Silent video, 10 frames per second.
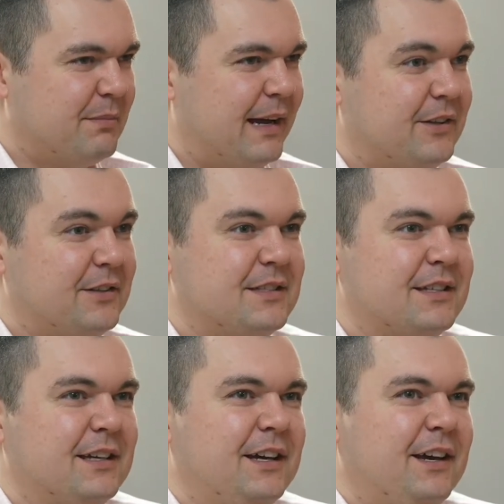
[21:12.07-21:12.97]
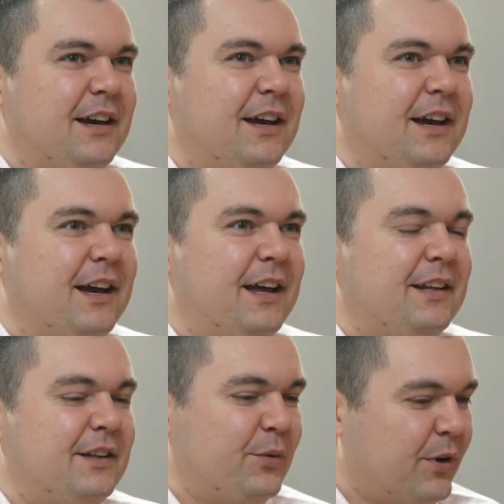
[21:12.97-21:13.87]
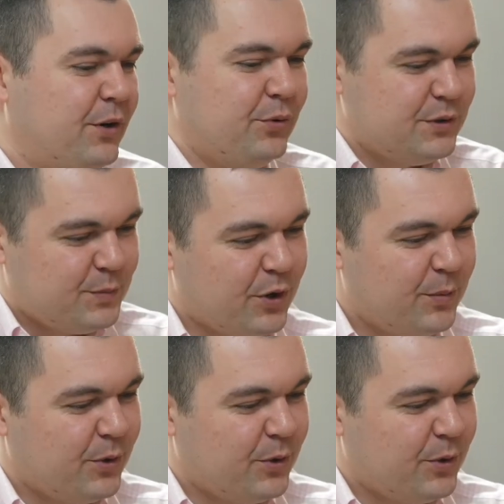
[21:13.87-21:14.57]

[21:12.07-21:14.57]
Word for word: balance. And the one who is more